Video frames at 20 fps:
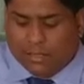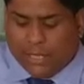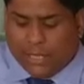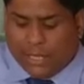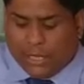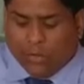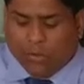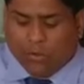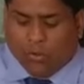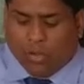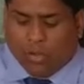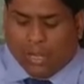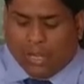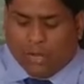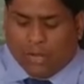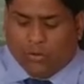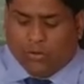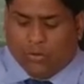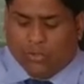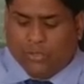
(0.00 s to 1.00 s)
know
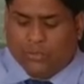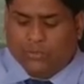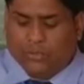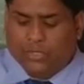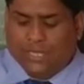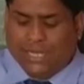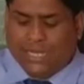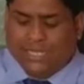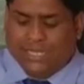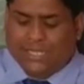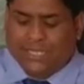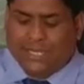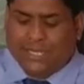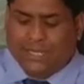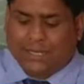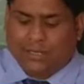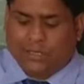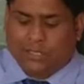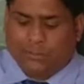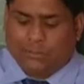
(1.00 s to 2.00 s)
how to utilize
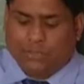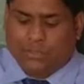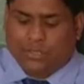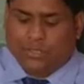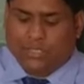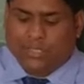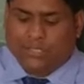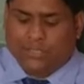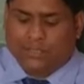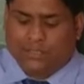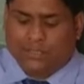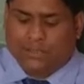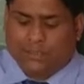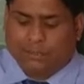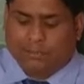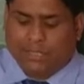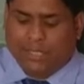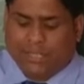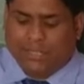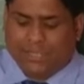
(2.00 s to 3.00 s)
their deposits, the
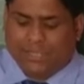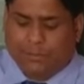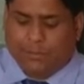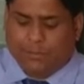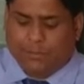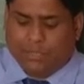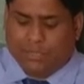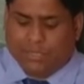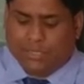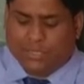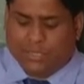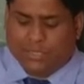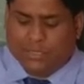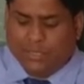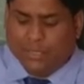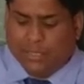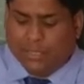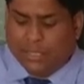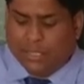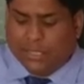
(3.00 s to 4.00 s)
mineral deposits.
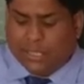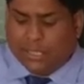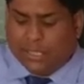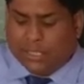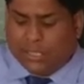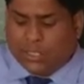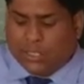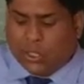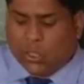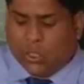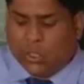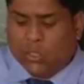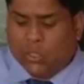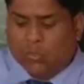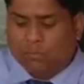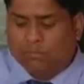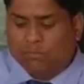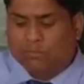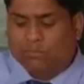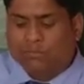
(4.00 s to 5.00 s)

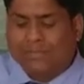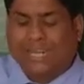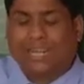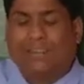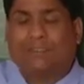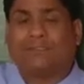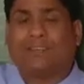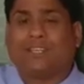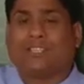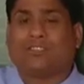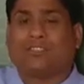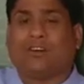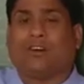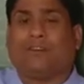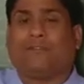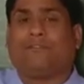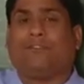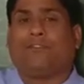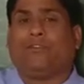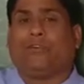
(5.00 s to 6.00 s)
So that was
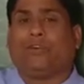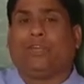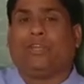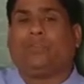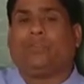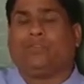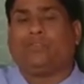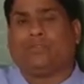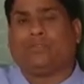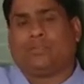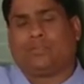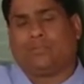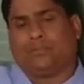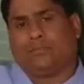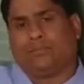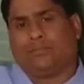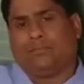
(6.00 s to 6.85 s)
of no use